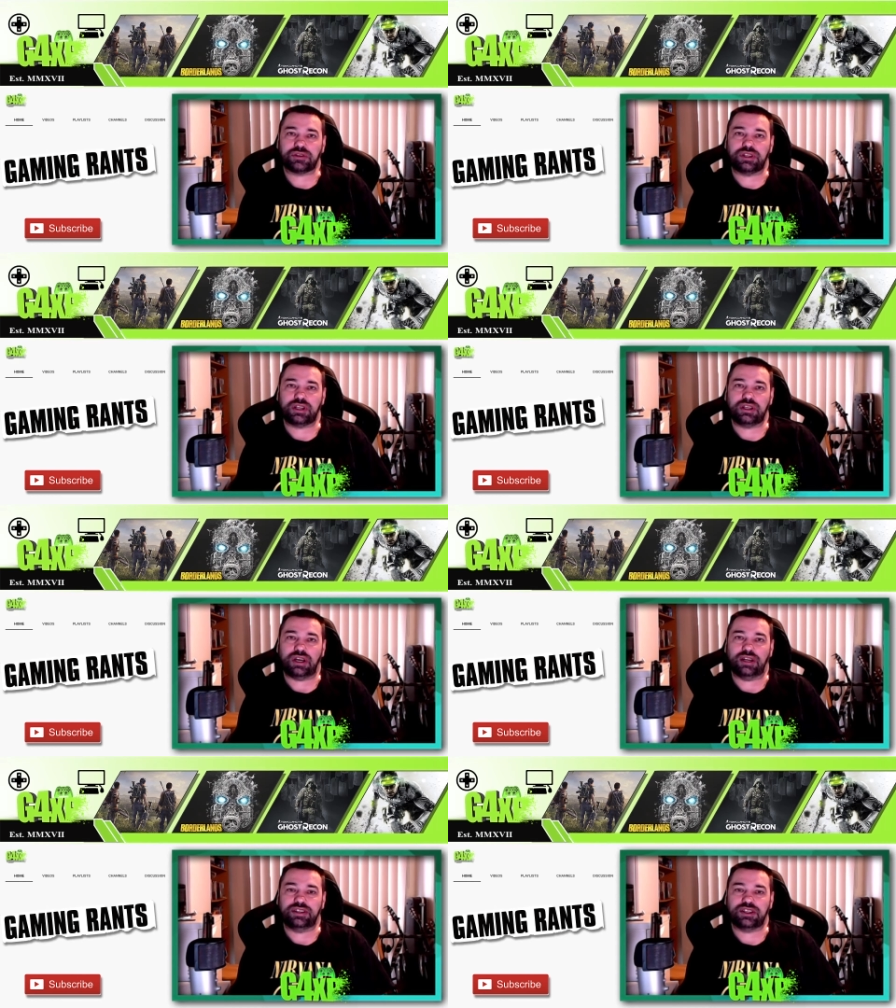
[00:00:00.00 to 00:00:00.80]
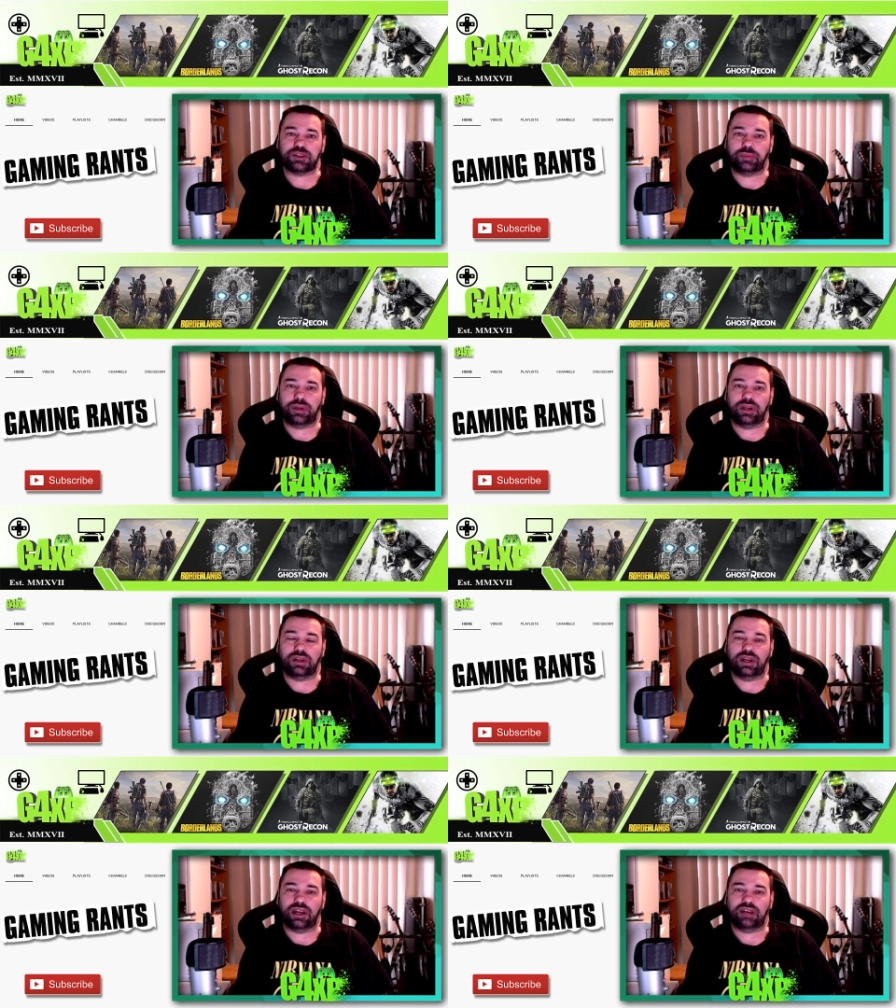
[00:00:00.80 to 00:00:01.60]
didn't anticipate
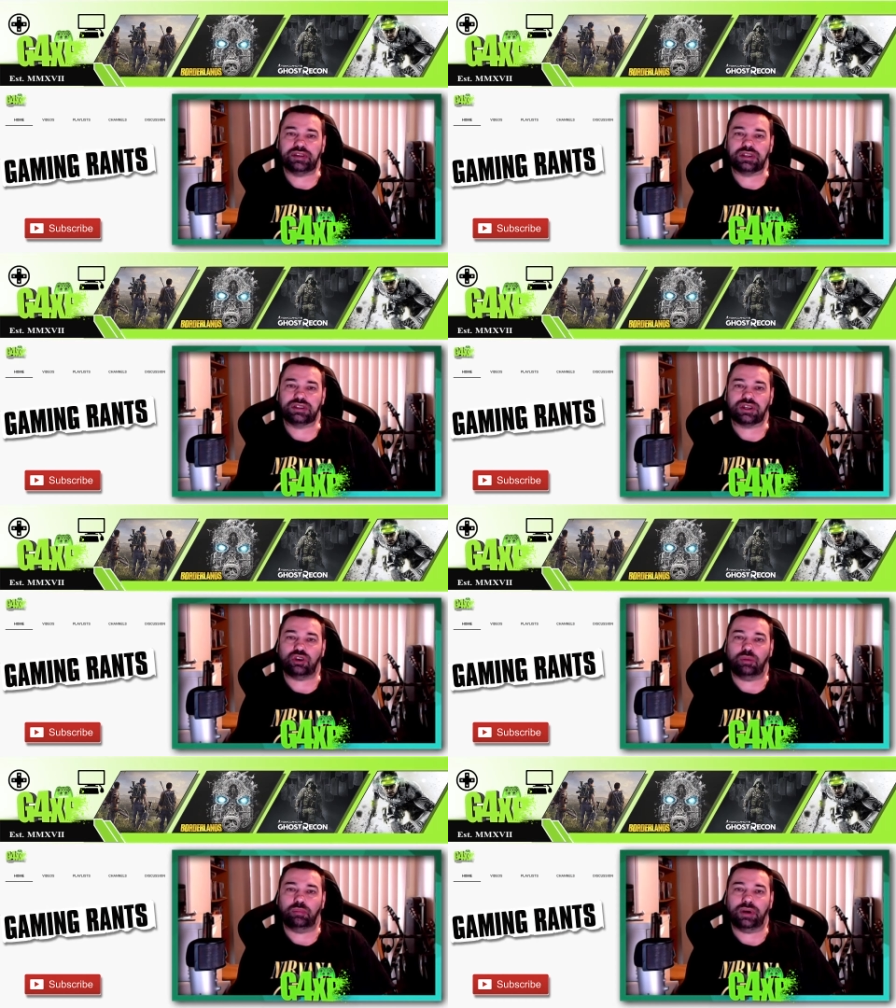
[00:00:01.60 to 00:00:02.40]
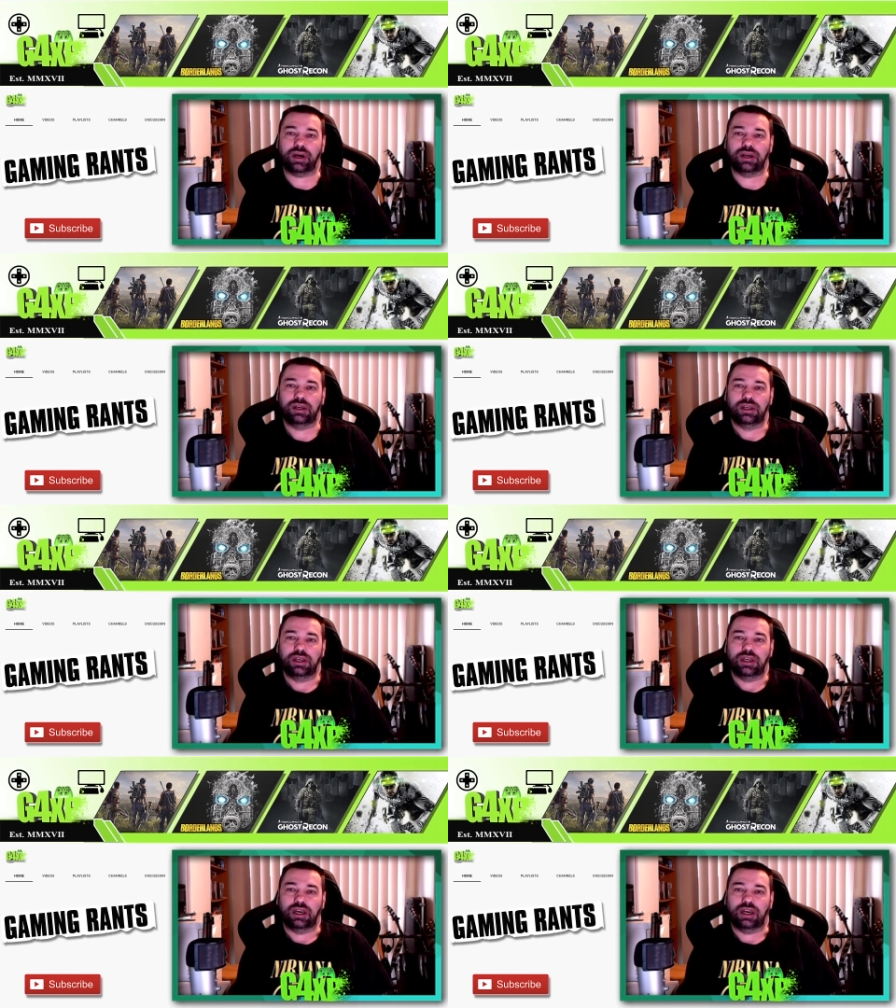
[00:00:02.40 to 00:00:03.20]
and are having to combat,
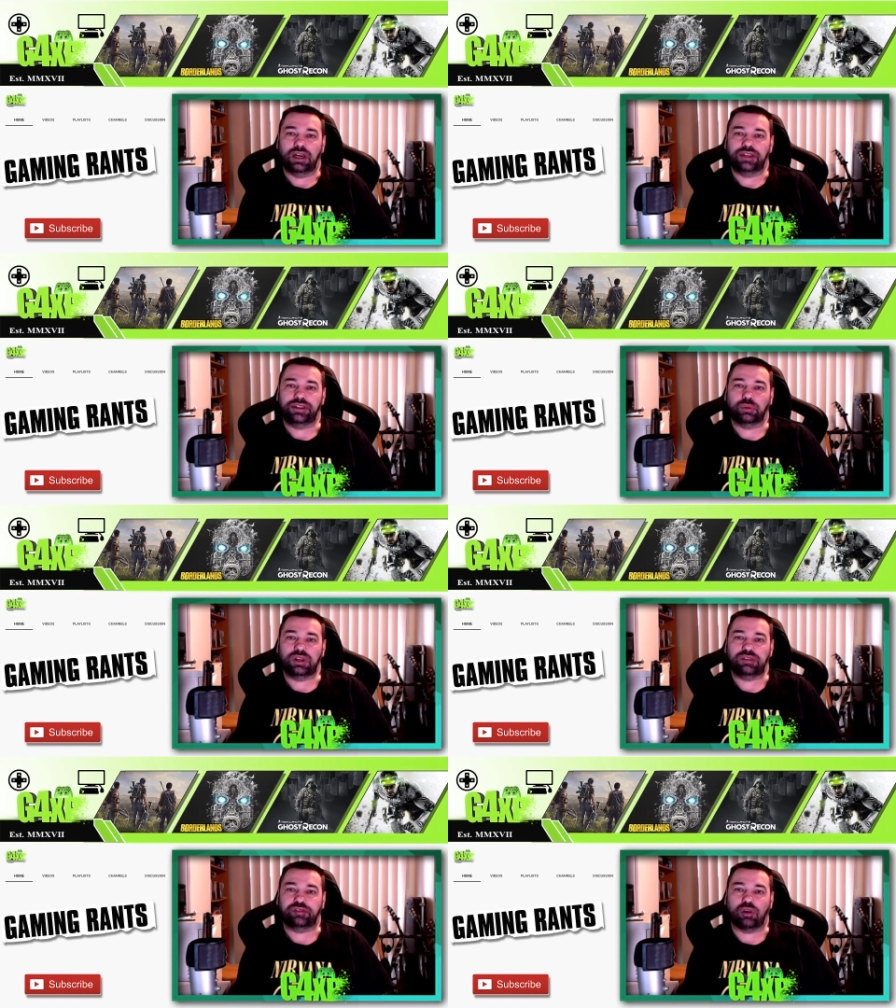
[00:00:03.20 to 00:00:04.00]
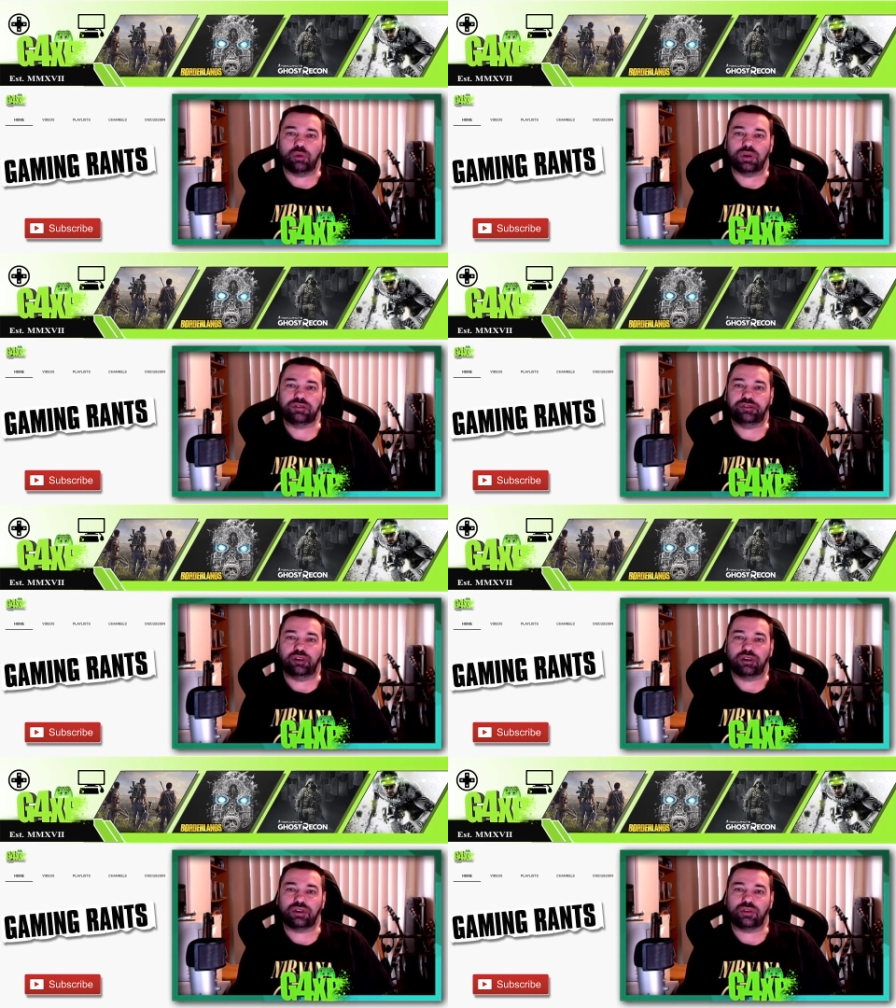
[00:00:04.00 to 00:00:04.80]
and the way forward
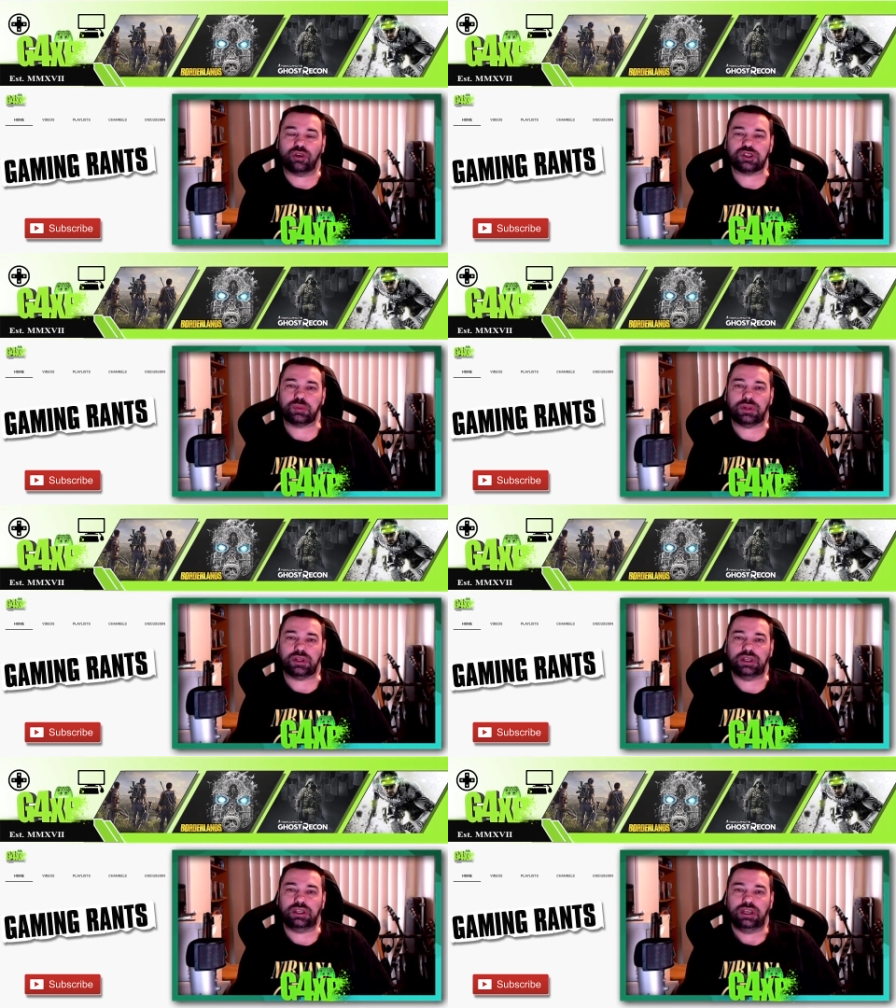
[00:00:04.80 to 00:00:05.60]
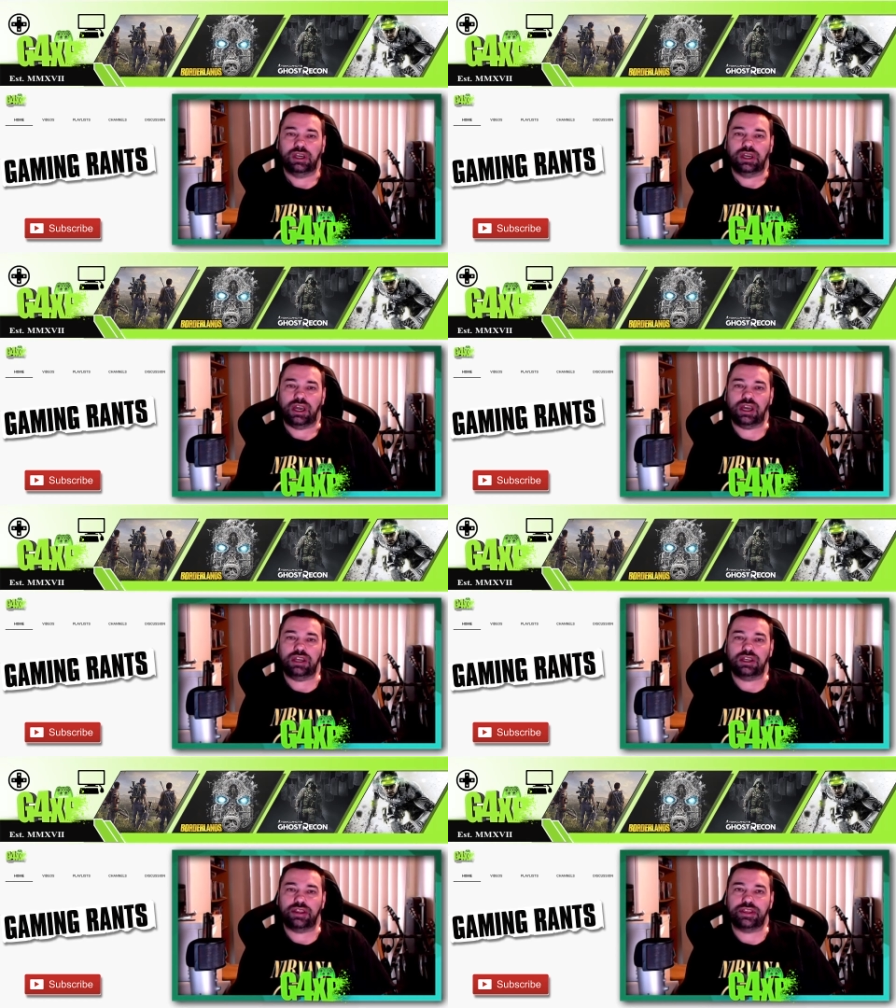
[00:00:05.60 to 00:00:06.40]
for crossplay
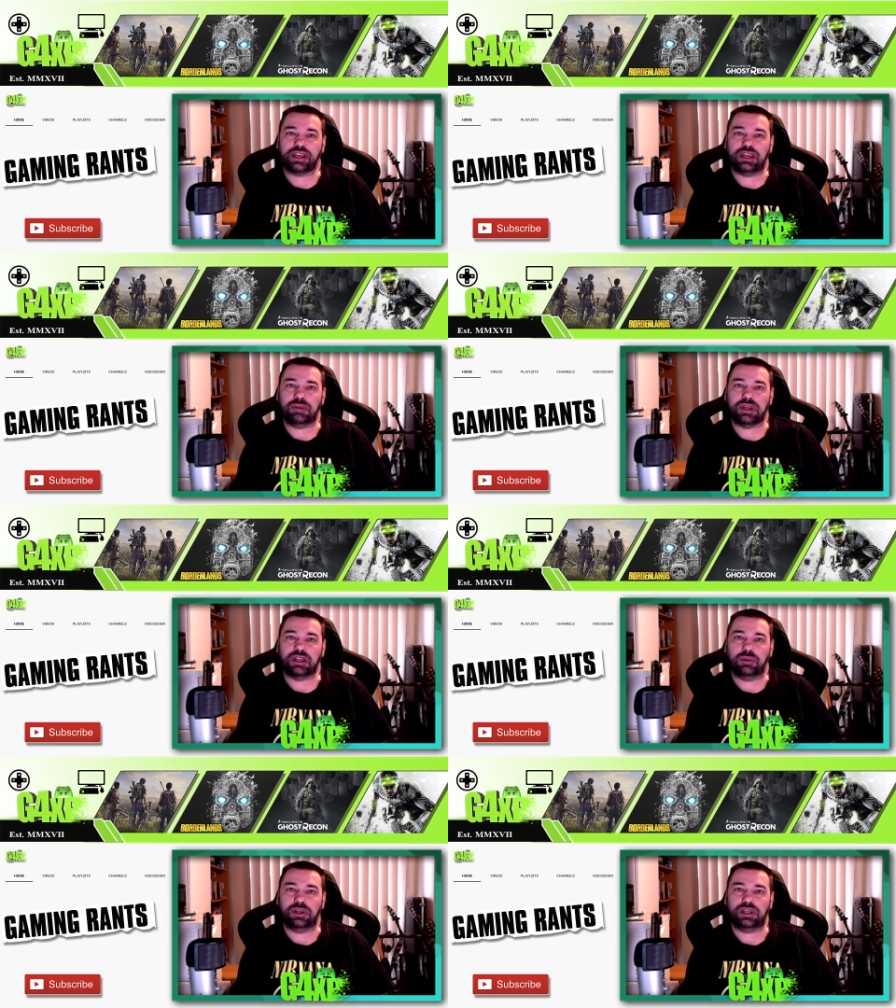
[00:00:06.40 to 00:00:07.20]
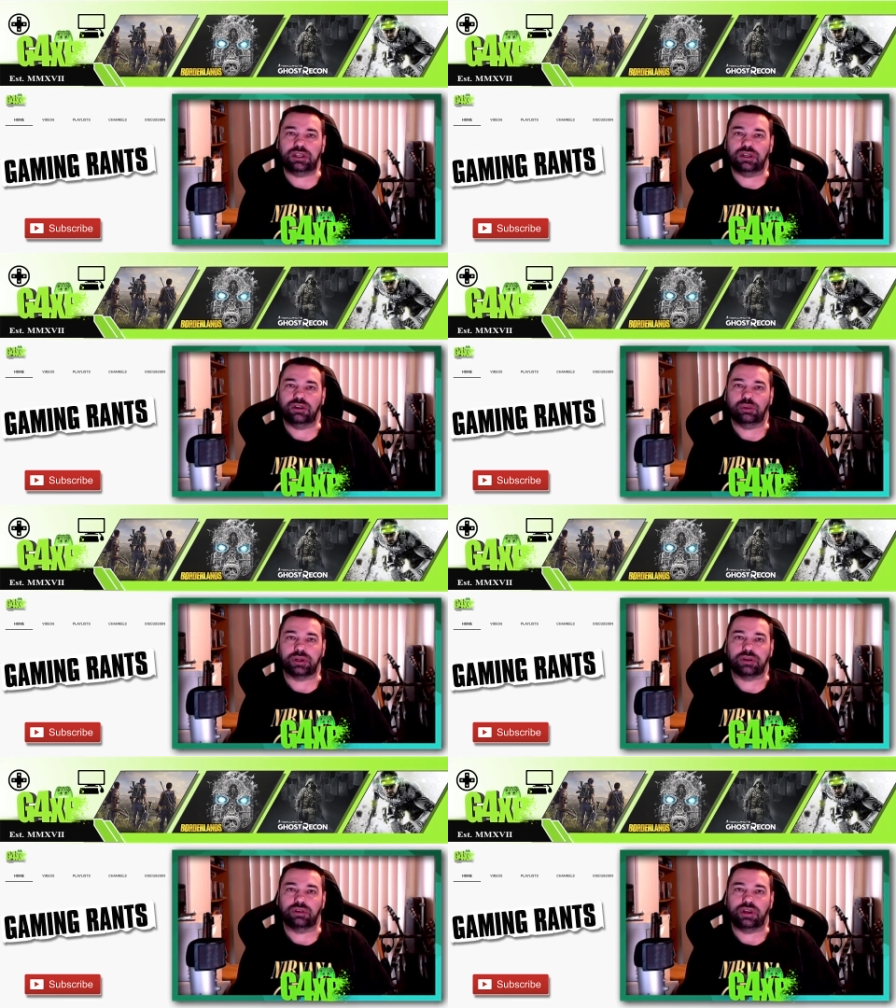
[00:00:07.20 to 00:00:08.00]
in the gaming community. Hope
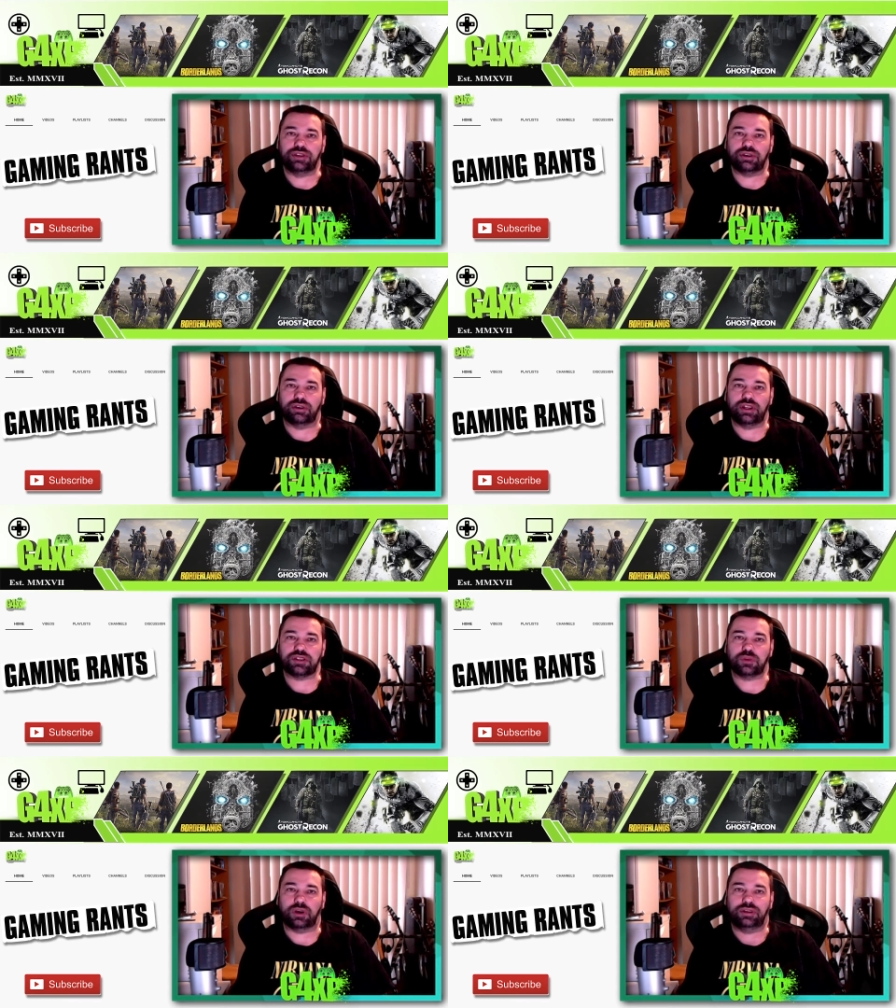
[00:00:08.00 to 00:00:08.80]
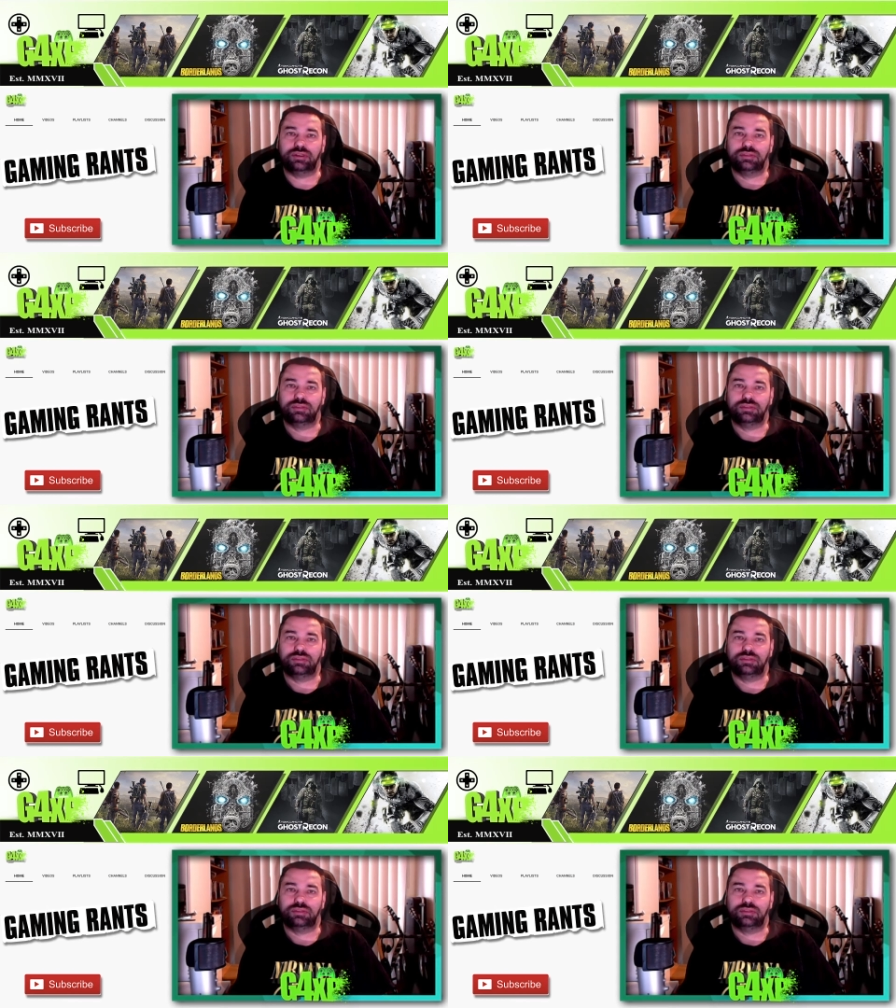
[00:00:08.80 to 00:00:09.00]
you're going to enjoy this one.